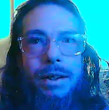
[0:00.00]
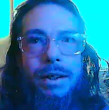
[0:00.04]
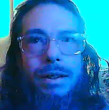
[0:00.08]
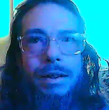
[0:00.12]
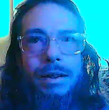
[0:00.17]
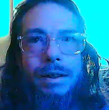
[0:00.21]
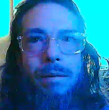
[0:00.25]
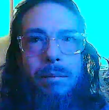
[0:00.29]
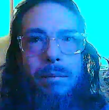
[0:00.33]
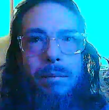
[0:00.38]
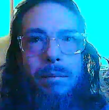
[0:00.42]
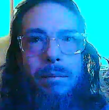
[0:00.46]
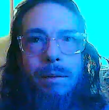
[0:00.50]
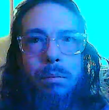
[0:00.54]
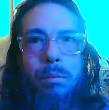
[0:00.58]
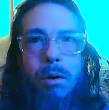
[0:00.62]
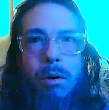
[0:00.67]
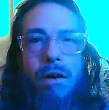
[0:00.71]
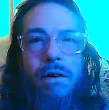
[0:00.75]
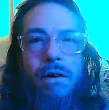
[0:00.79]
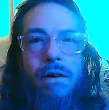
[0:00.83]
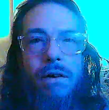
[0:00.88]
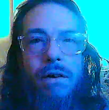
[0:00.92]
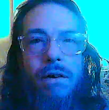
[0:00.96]
the main
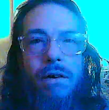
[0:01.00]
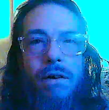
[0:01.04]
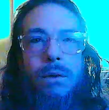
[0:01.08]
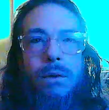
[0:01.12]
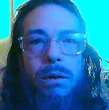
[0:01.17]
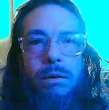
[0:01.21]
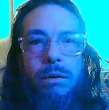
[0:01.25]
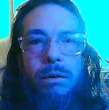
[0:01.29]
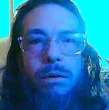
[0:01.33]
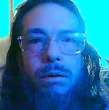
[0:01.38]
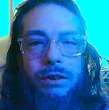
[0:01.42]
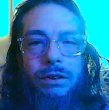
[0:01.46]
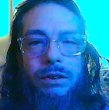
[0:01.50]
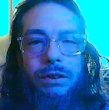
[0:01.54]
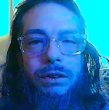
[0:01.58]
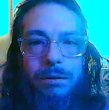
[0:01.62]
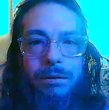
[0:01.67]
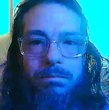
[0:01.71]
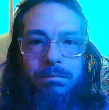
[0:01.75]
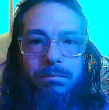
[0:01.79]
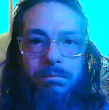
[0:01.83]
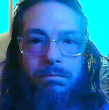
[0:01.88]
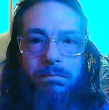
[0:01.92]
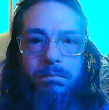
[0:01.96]
part is phones.
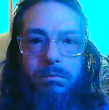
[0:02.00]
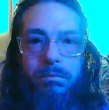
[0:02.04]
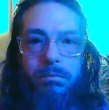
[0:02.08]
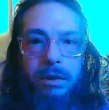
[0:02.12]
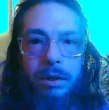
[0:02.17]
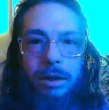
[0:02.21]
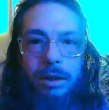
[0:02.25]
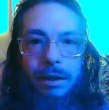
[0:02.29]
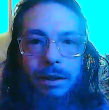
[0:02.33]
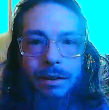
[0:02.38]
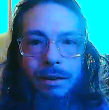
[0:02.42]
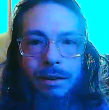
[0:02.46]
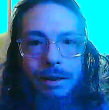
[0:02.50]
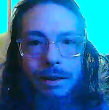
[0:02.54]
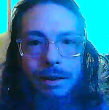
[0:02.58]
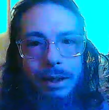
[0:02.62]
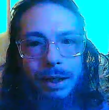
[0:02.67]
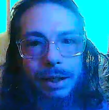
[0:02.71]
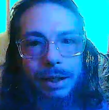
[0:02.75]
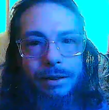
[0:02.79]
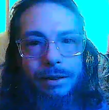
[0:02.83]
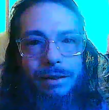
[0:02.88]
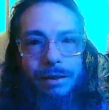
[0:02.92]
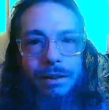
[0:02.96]

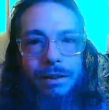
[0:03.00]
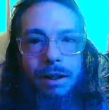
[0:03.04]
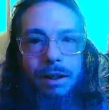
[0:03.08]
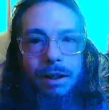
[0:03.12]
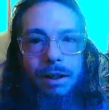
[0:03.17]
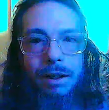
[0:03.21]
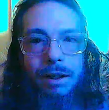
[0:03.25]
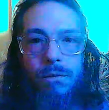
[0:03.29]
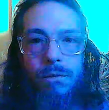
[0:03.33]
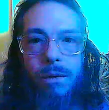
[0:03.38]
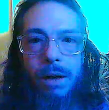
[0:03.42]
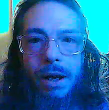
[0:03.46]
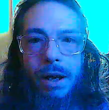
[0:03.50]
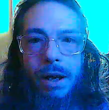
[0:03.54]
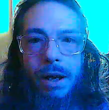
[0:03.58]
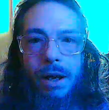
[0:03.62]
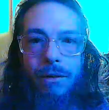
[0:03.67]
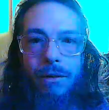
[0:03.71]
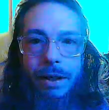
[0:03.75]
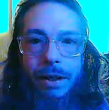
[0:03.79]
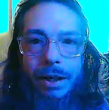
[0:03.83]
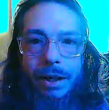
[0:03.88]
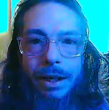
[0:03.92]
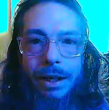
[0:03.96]
It's
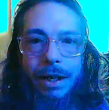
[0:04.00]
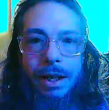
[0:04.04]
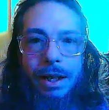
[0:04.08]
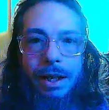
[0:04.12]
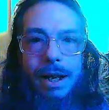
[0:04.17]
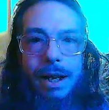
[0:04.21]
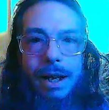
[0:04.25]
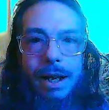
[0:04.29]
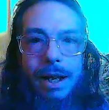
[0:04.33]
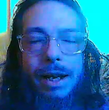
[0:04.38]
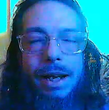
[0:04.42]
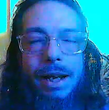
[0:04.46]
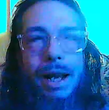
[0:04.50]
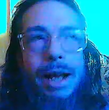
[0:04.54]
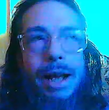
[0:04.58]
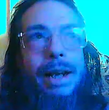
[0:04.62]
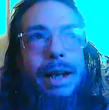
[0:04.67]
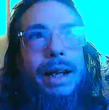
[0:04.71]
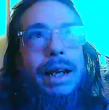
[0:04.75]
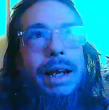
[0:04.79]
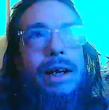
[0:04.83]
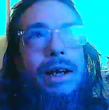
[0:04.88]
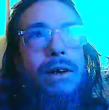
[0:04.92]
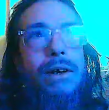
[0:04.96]
very and
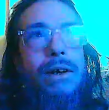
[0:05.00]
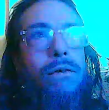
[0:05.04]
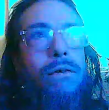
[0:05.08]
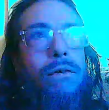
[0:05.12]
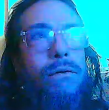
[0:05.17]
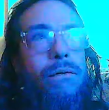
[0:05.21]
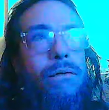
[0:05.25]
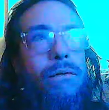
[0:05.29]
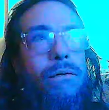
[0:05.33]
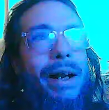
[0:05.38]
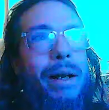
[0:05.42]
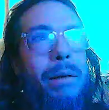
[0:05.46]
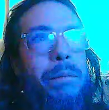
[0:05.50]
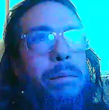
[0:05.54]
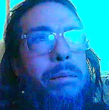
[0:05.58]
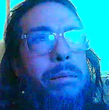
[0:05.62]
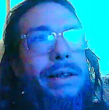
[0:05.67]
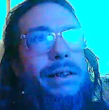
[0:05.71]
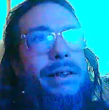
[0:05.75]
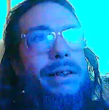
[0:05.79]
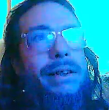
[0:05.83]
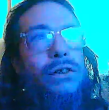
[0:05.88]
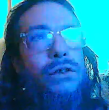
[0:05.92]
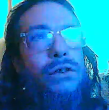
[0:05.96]
incredibly
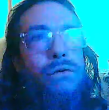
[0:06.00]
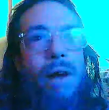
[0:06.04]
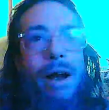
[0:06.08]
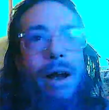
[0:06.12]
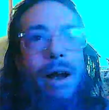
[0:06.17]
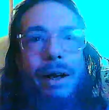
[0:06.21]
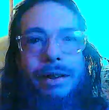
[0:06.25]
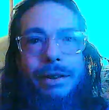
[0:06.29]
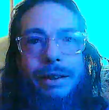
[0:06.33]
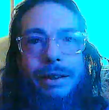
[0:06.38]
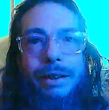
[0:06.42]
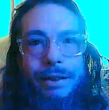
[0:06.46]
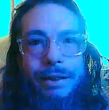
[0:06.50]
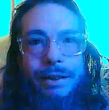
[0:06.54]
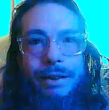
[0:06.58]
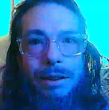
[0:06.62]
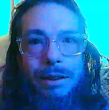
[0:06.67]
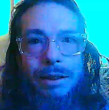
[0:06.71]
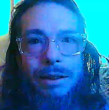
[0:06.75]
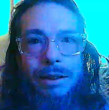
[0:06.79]
distracting,